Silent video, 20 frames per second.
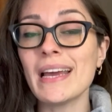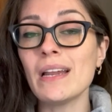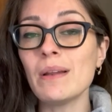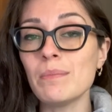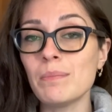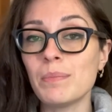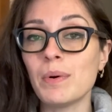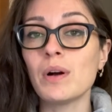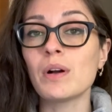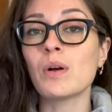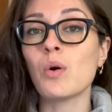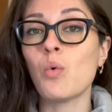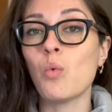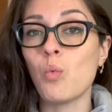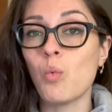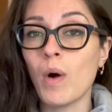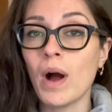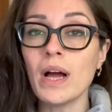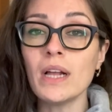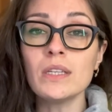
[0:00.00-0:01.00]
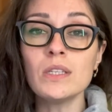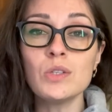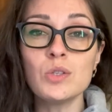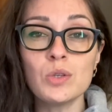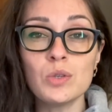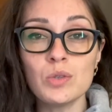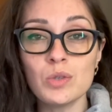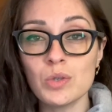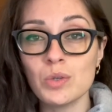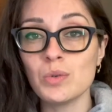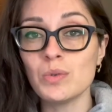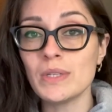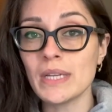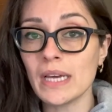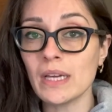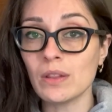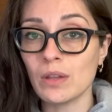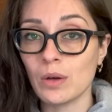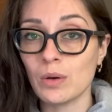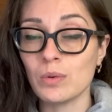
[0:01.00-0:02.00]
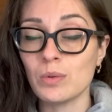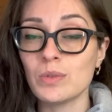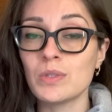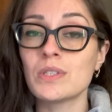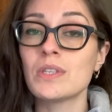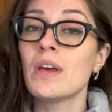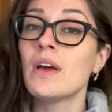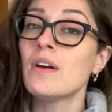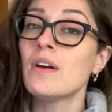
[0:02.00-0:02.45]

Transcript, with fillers: and book one to two day loads